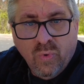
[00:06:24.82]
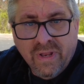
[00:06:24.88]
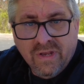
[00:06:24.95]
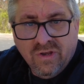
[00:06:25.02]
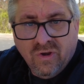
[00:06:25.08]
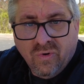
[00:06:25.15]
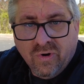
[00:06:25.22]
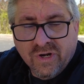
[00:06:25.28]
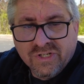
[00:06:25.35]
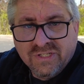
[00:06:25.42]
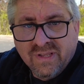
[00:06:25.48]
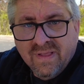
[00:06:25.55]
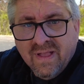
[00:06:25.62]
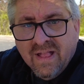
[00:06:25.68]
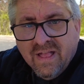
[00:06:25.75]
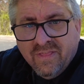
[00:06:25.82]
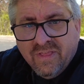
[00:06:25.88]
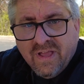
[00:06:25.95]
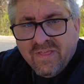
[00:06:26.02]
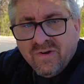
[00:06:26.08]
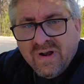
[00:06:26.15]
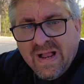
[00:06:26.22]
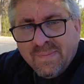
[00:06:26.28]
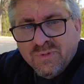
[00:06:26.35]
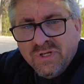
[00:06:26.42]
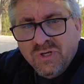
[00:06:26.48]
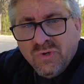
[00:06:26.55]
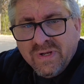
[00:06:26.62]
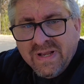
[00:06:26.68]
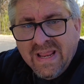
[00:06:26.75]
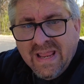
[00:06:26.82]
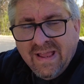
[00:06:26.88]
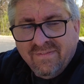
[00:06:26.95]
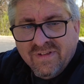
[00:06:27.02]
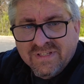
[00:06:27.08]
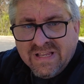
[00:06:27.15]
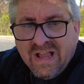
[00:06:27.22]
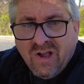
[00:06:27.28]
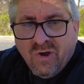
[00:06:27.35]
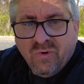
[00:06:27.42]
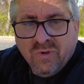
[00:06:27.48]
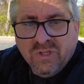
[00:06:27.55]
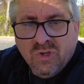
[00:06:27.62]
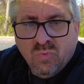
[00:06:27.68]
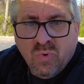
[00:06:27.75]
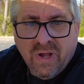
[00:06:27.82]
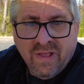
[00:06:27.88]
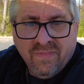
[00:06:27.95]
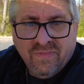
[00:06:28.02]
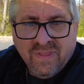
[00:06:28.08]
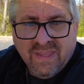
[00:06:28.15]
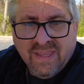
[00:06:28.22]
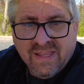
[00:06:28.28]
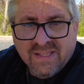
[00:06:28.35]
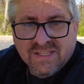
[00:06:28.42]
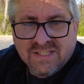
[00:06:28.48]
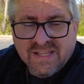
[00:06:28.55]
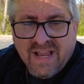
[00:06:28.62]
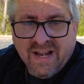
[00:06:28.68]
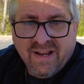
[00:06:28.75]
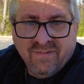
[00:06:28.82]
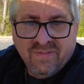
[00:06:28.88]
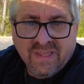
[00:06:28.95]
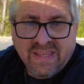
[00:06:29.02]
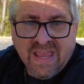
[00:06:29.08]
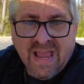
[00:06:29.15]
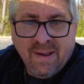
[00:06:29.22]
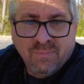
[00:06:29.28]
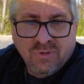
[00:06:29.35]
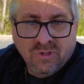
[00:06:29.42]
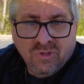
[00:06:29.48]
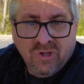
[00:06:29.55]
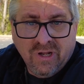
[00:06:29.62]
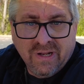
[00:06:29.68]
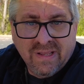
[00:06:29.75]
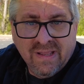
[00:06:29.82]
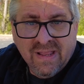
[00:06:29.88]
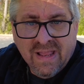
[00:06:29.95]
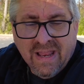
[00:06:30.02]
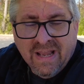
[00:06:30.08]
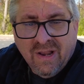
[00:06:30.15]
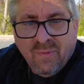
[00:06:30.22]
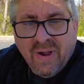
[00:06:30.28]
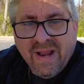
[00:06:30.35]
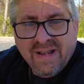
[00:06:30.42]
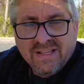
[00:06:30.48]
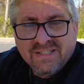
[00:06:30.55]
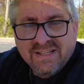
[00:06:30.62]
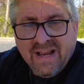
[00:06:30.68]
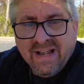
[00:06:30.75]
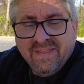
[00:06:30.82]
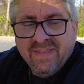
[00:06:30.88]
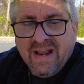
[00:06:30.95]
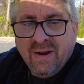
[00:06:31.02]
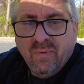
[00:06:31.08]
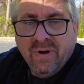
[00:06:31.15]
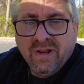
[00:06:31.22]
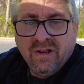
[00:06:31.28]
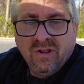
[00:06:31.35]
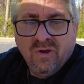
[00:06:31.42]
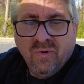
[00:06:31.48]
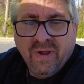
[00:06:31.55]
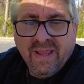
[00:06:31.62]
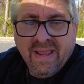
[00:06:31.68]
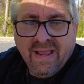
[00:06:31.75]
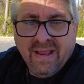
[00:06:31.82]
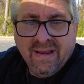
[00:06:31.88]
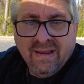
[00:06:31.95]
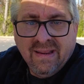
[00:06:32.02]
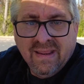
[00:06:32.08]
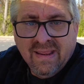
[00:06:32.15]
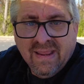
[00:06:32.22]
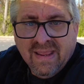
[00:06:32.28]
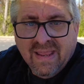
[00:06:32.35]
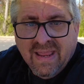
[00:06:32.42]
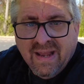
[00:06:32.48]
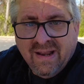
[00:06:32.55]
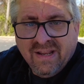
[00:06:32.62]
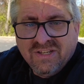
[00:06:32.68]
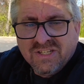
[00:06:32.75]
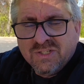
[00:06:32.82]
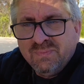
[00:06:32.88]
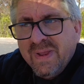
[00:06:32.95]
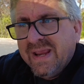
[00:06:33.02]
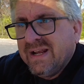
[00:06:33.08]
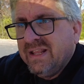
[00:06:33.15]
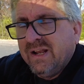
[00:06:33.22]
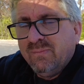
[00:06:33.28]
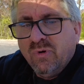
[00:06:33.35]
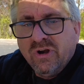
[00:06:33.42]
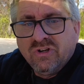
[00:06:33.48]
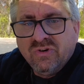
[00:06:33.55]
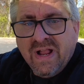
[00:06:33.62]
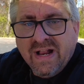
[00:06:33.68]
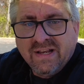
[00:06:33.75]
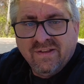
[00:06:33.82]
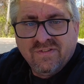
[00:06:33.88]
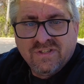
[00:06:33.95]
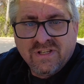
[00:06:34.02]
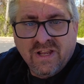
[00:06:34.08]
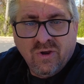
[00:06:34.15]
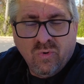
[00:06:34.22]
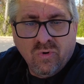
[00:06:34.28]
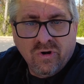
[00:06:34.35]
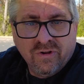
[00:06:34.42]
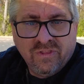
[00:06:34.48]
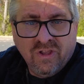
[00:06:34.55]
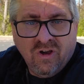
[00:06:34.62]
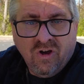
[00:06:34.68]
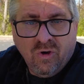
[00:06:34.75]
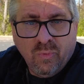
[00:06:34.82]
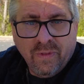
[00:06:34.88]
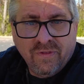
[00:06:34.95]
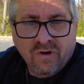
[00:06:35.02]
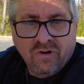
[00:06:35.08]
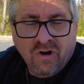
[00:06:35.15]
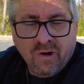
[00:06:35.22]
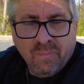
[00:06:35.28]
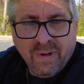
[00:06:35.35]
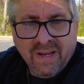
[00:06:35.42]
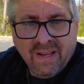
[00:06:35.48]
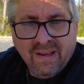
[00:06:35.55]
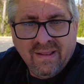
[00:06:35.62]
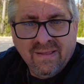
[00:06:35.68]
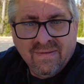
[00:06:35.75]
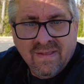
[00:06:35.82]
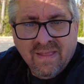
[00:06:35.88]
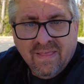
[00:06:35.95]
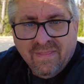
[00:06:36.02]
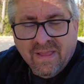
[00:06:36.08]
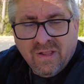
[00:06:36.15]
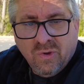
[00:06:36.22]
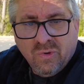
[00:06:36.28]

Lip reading: wind doors. The other option you can have is how you want the inside of the cap to look. Now I decided that I wanted to go ahead and just make it a little more attractive, so I ordered the all-weather carpeting that